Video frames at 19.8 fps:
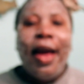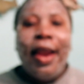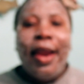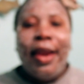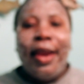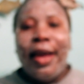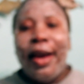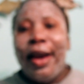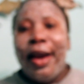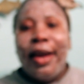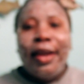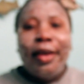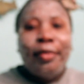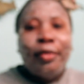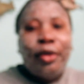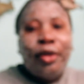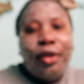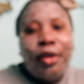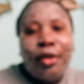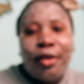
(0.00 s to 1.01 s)
Let them
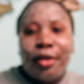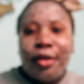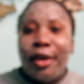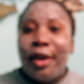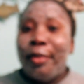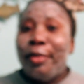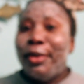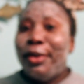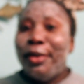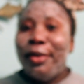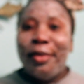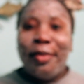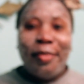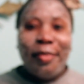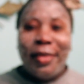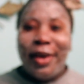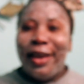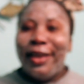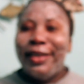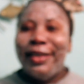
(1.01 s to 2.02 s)
subscribe to
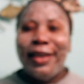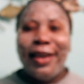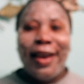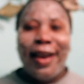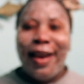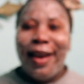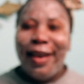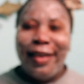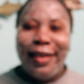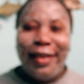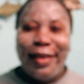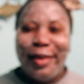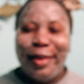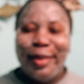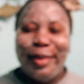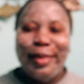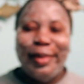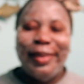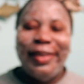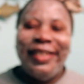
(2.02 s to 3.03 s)
my
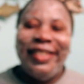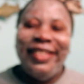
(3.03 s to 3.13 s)
channel.